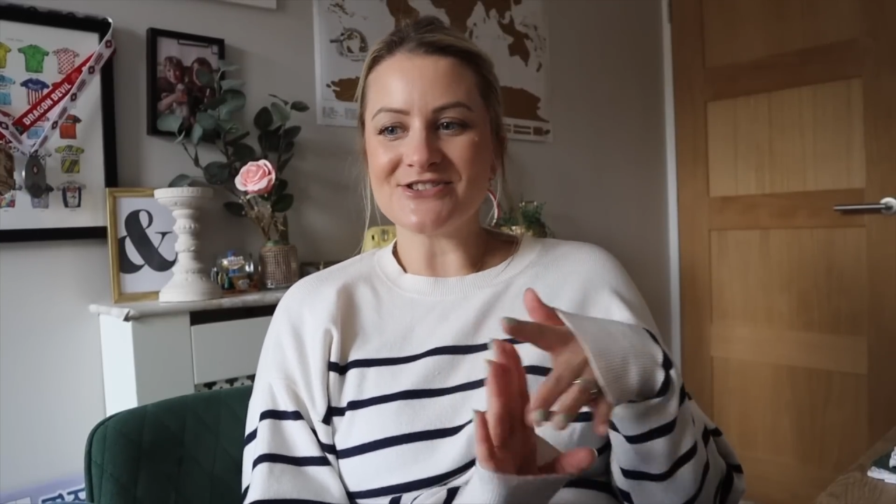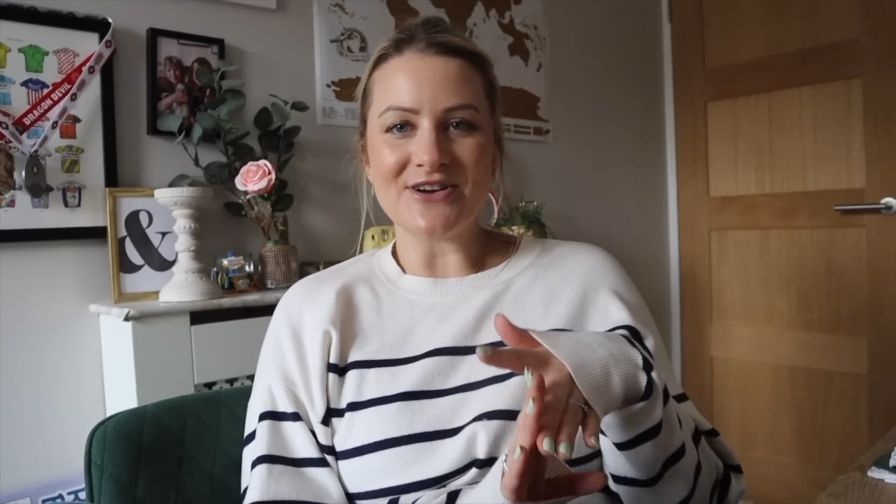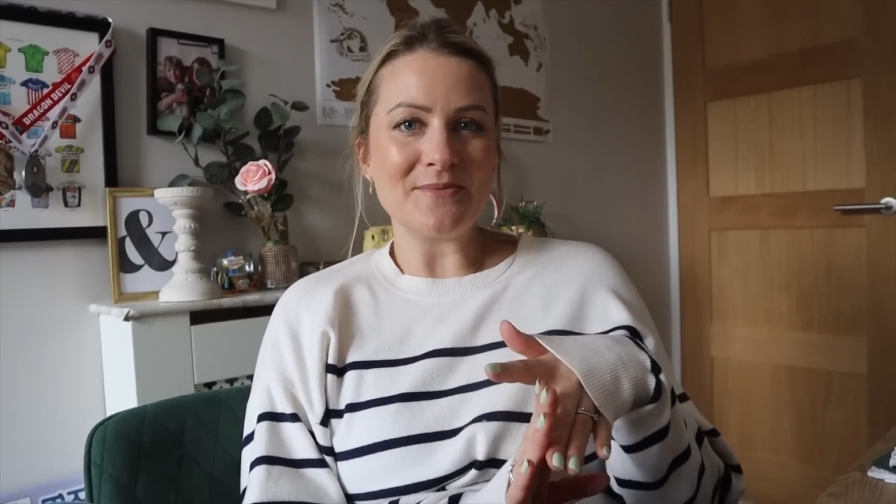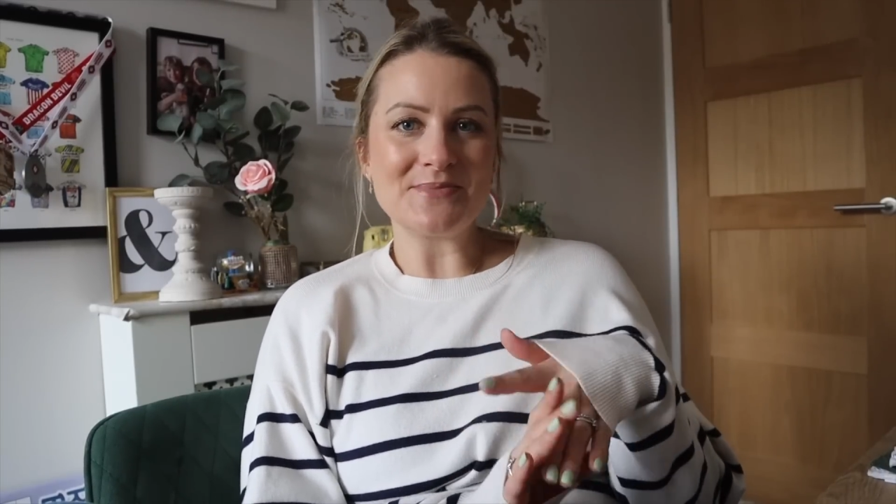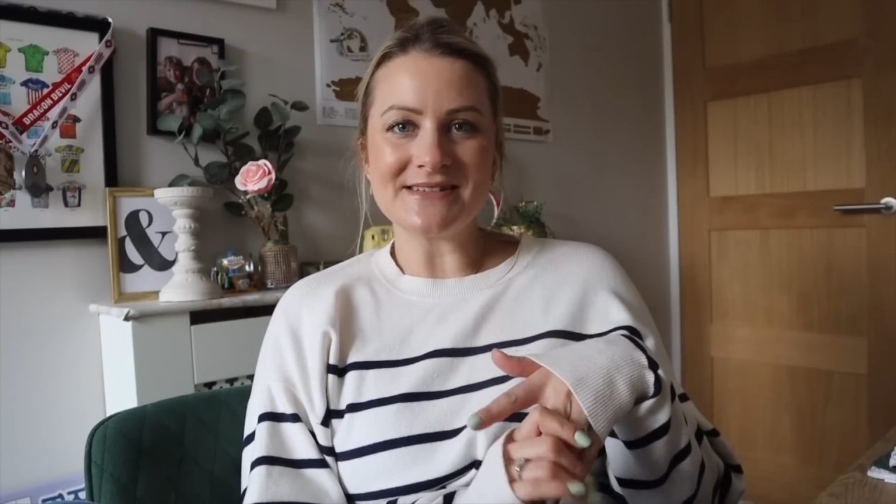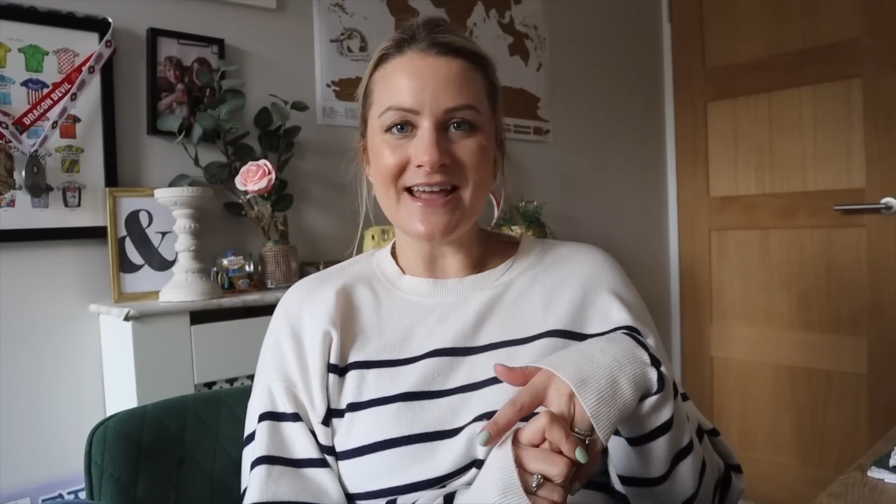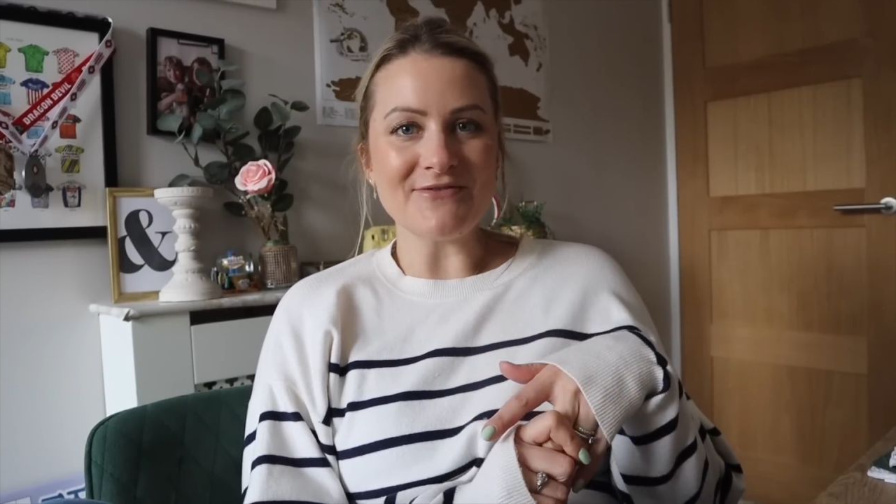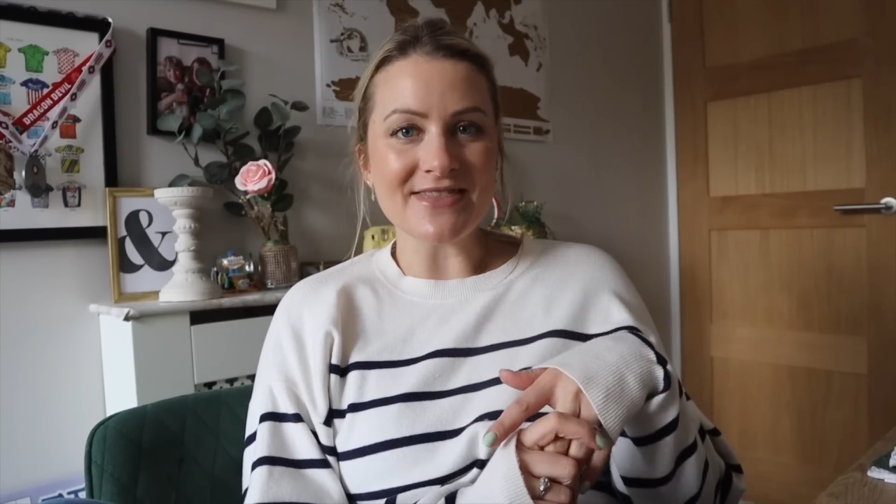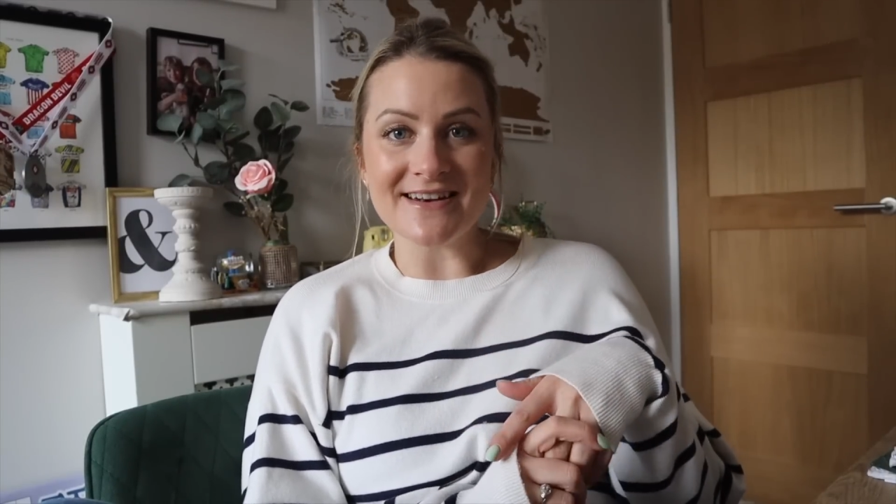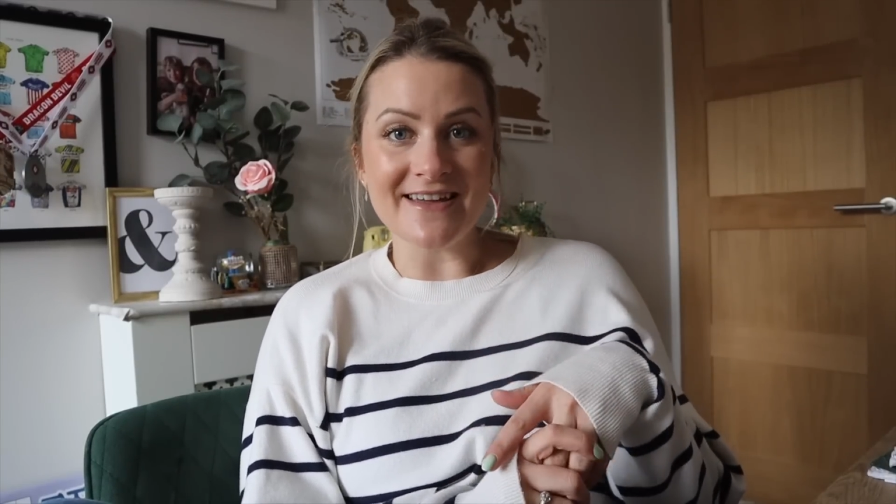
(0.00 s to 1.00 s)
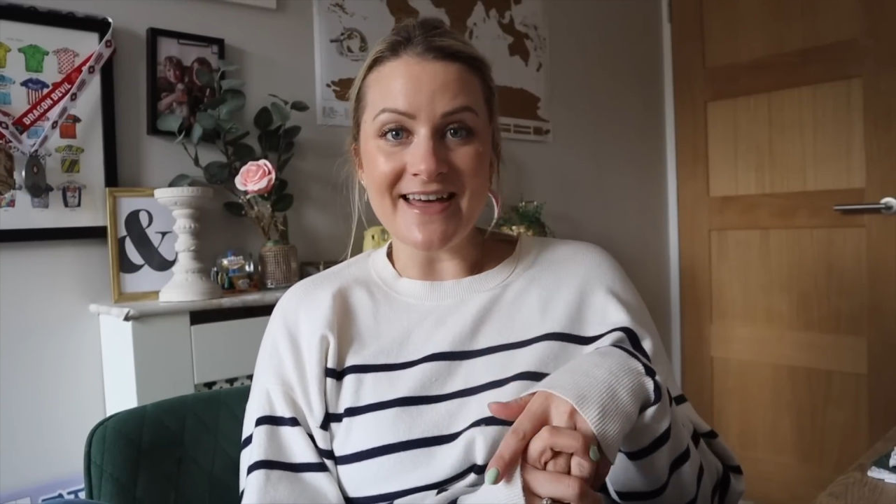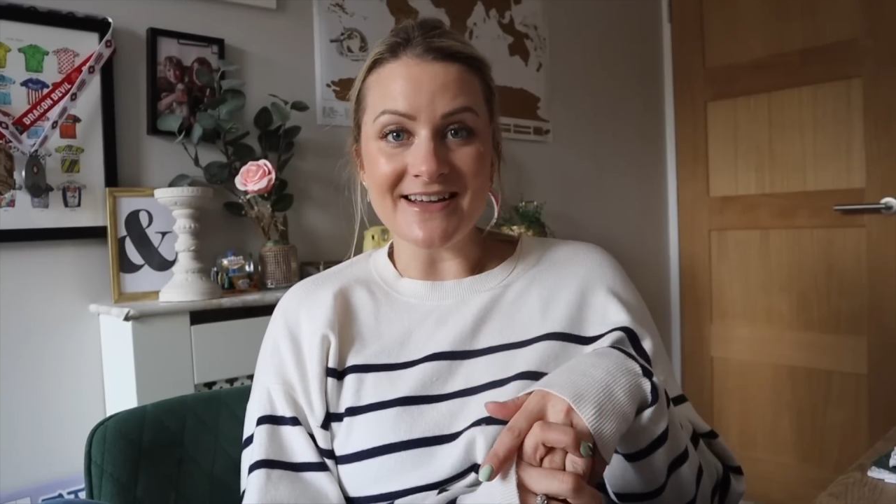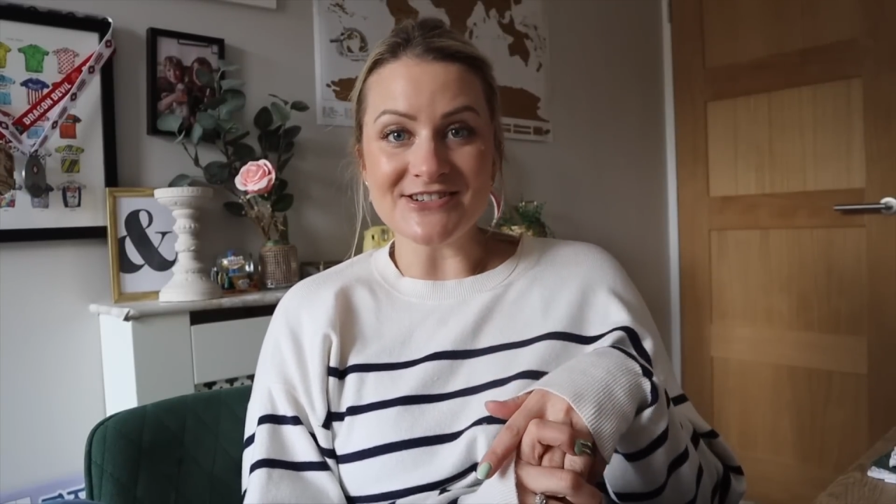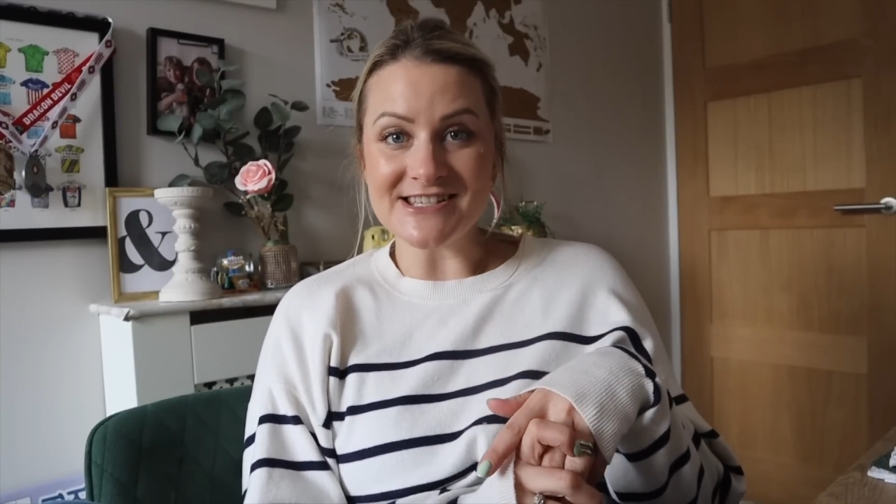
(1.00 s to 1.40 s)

trips, everything like that,